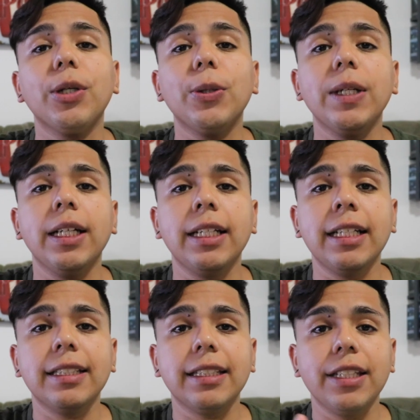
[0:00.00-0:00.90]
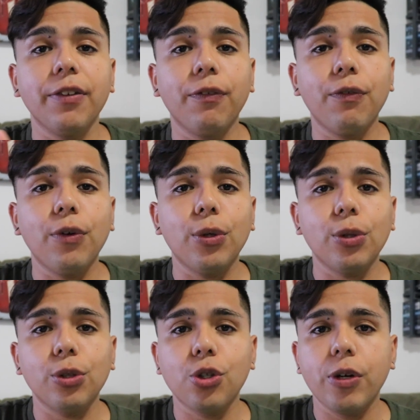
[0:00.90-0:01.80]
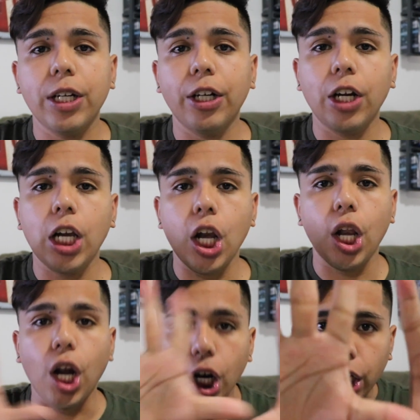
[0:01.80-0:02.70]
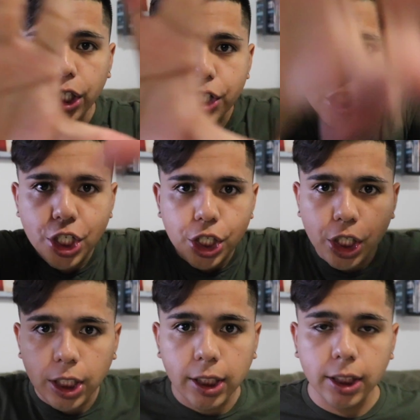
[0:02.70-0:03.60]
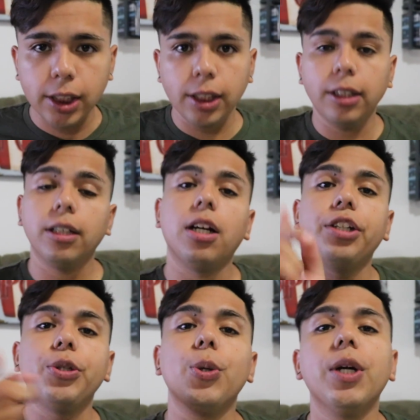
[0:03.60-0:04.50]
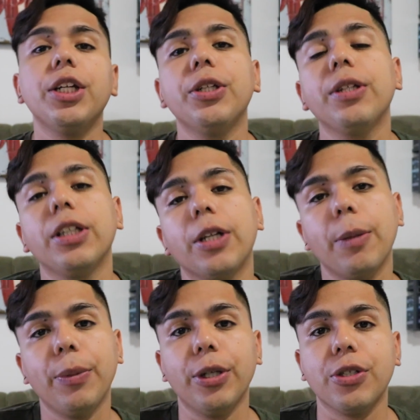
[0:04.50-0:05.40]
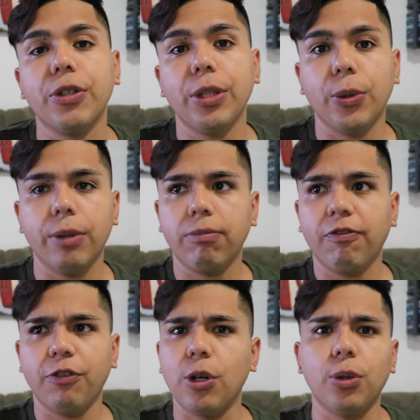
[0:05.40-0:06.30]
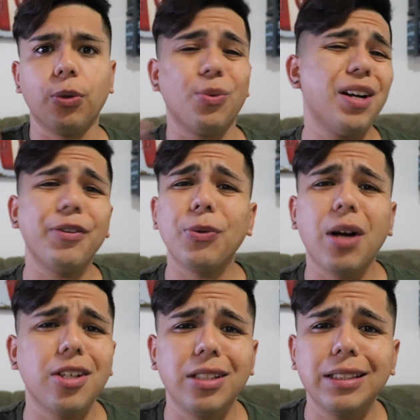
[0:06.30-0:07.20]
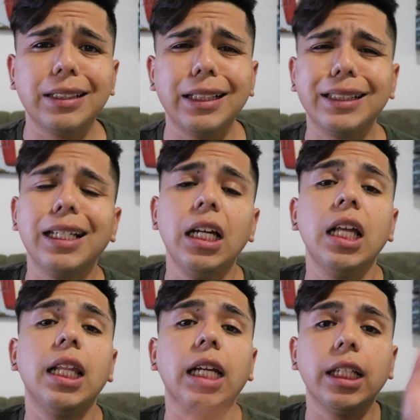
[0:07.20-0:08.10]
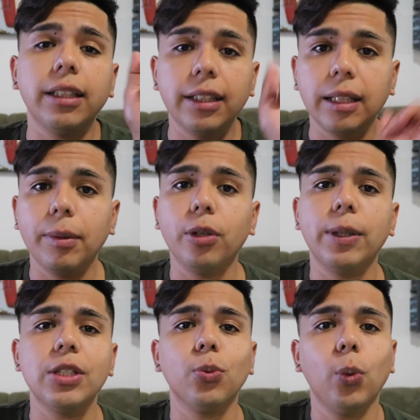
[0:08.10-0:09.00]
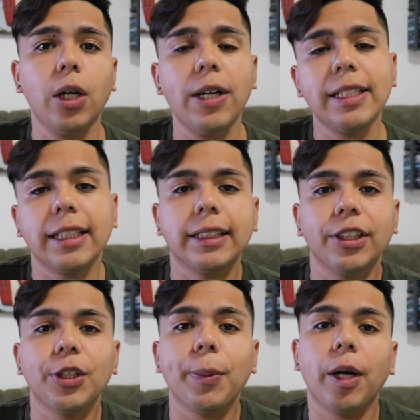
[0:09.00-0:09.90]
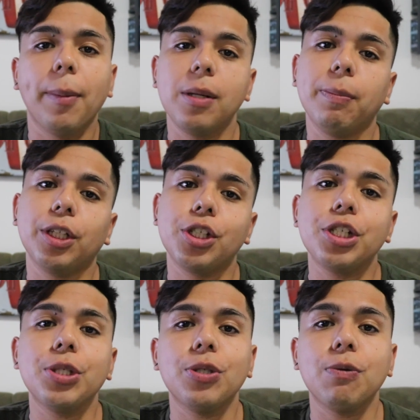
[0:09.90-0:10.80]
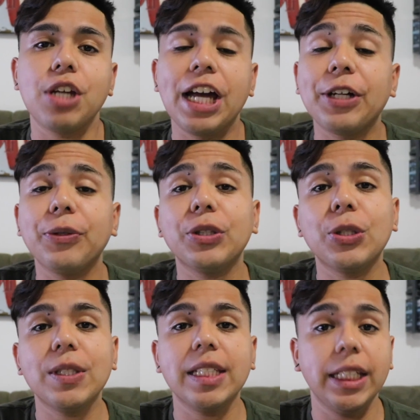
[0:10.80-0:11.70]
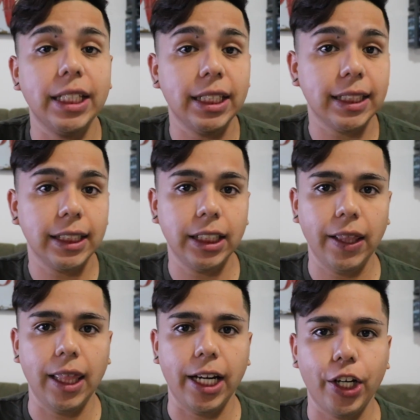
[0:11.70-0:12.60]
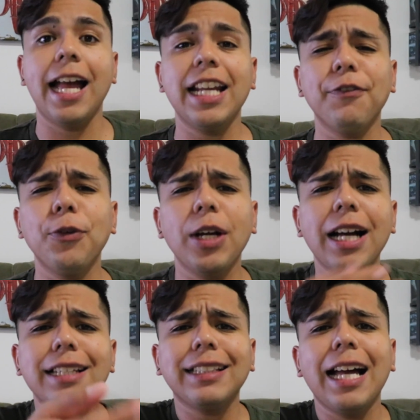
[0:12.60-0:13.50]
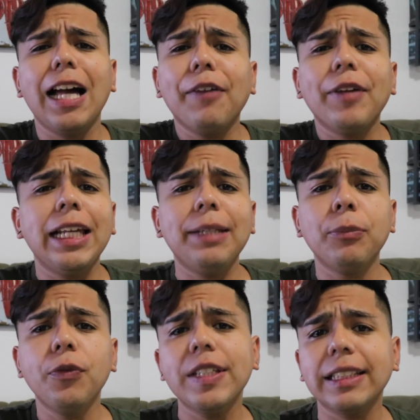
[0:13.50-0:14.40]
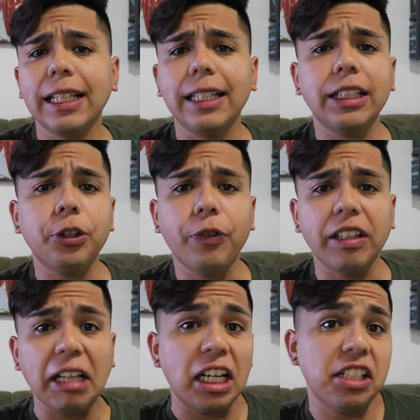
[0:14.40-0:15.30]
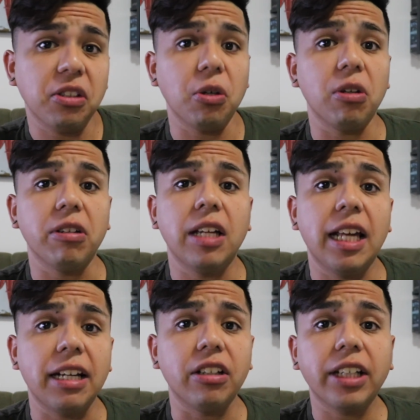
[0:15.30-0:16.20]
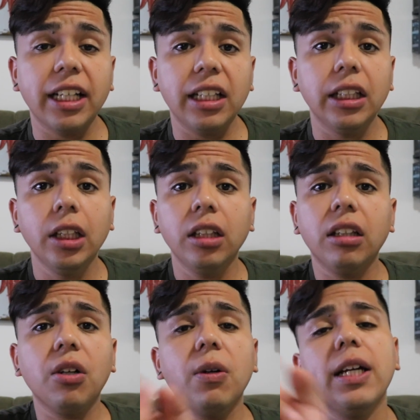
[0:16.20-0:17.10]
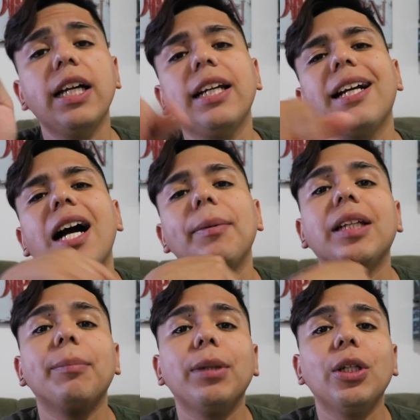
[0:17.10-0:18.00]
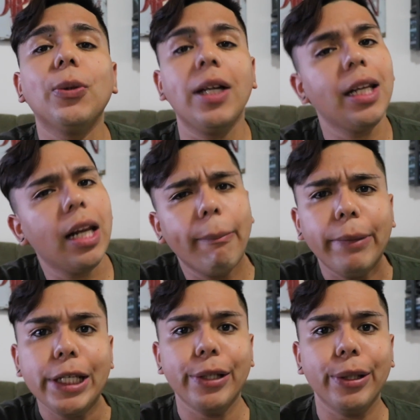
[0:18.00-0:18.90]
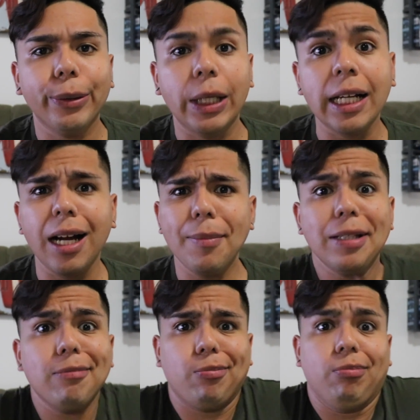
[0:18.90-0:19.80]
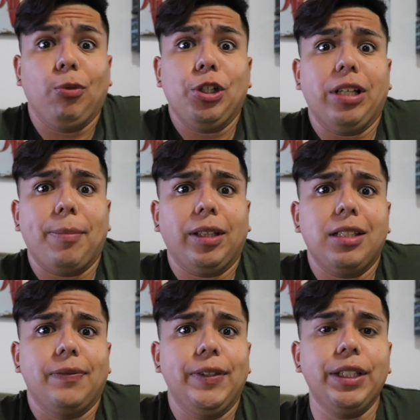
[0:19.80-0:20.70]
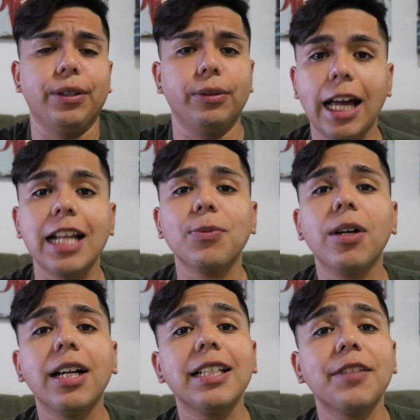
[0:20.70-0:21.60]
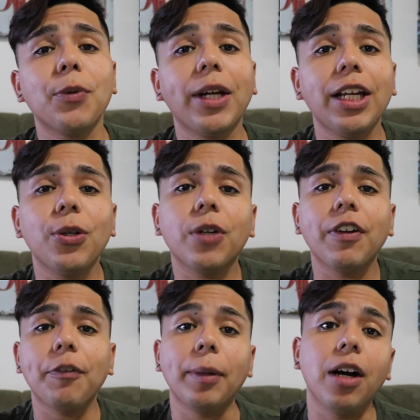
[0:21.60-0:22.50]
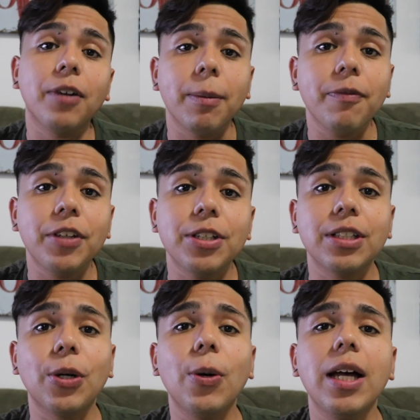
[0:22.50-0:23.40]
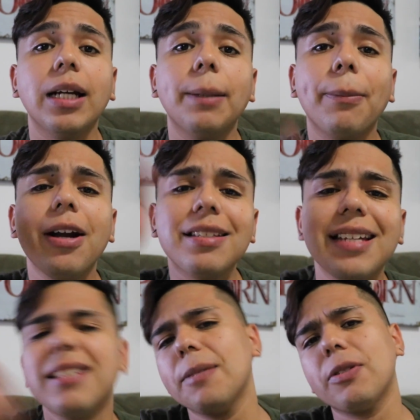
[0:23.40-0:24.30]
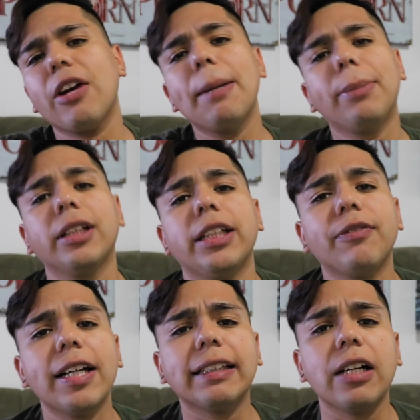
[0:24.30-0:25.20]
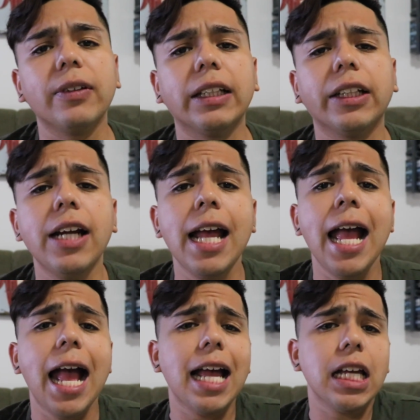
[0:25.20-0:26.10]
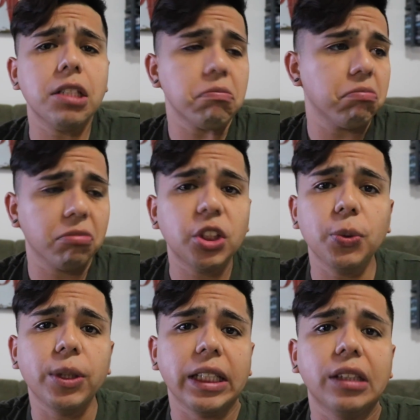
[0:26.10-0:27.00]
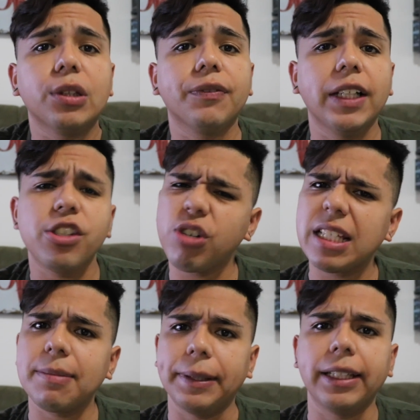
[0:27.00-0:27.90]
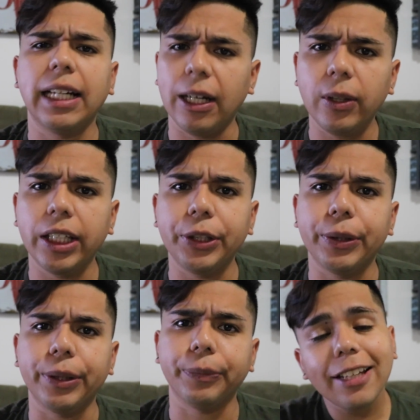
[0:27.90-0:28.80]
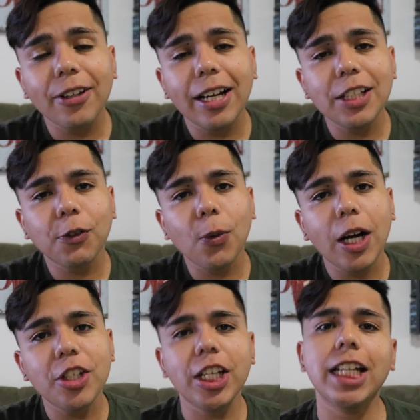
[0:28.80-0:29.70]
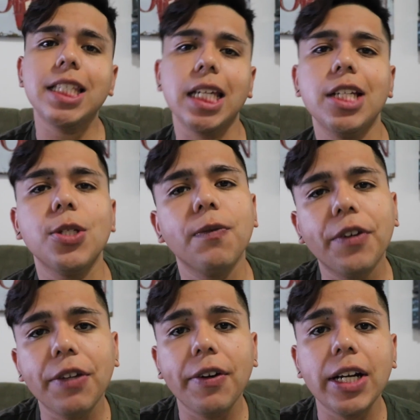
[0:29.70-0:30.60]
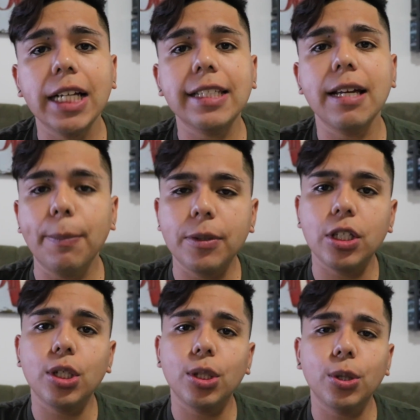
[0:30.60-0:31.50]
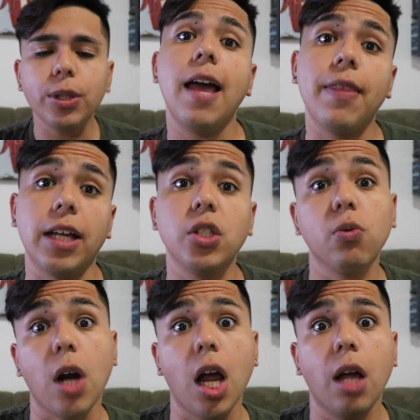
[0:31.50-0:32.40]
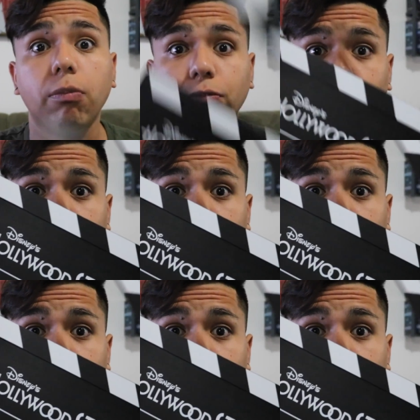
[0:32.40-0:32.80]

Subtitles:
want to go ahead and see the full trailer large on your computer screen or phone or whatever you're watching these days, then click the link down below as well. And it's going to take Paramount Pictures YouTube channel to see it there. And if you guys have any movies that you think I need to go ahead and look at, then go ahead and comment down below and let me know. And comment, what do you think about this video? And as well, guys, if you want to get notified from my upcoming videos, then go ahead and press that subscribe button right down there and you will get notified. Trust me, I'll let you know. Thank you guys for watching and stay tuned for the very next episode. And that's a wrap.